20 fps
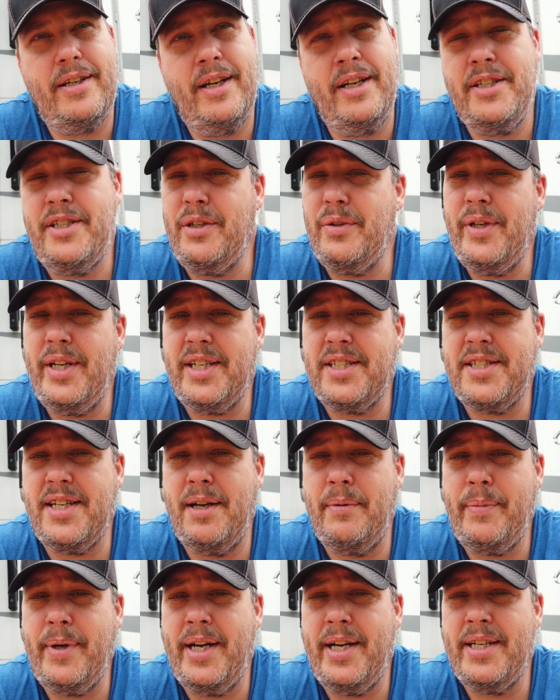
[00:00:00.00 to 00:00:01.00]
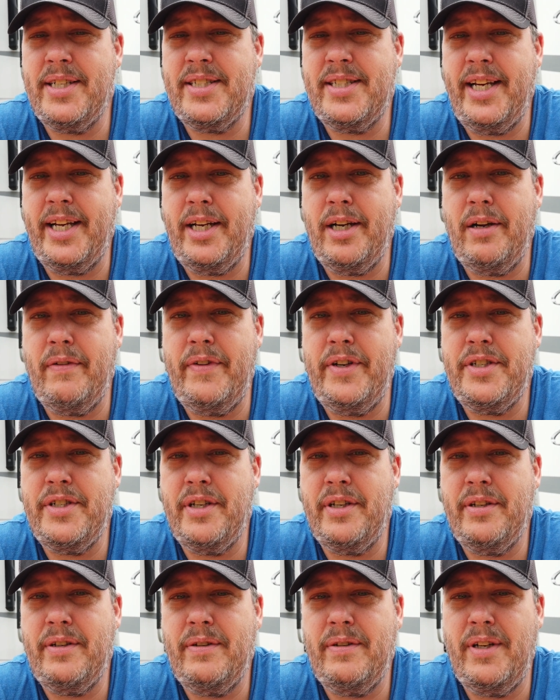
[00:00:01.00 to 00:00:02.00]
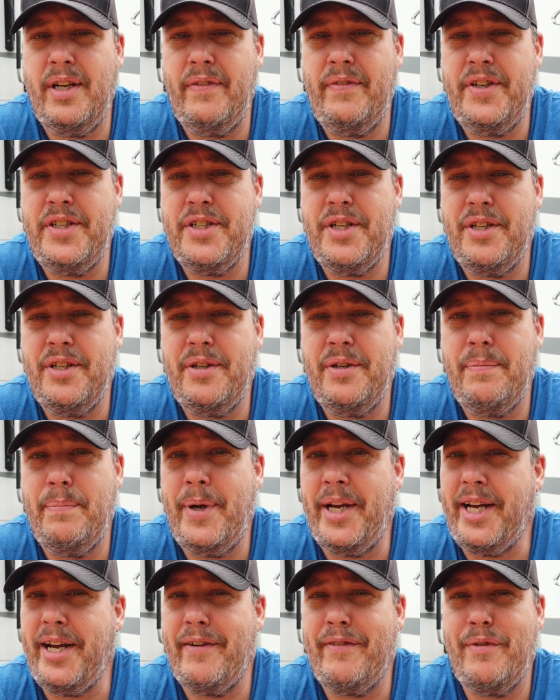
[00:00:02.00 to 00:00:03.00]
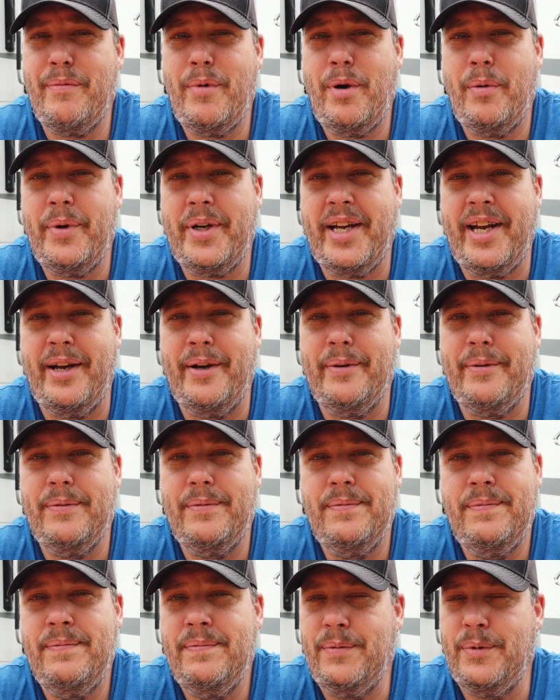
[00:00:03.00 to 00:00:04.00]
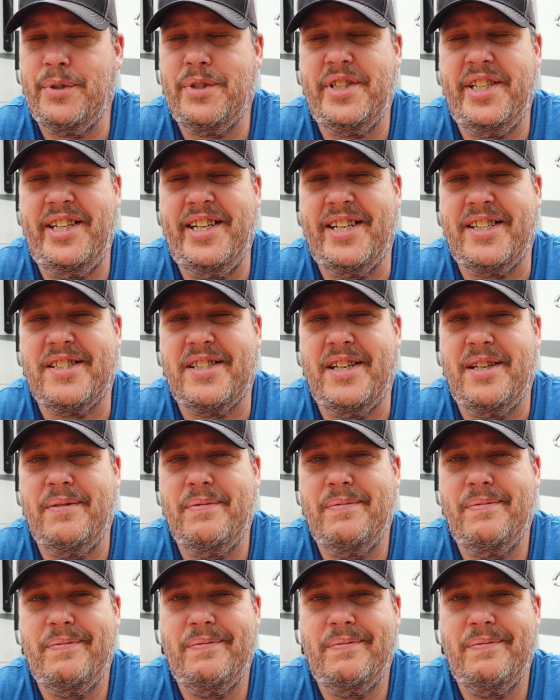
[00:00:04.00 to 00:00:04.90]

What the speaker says: until next time, guys, take care of each other, love each other, make every moment count. We'll see you next time.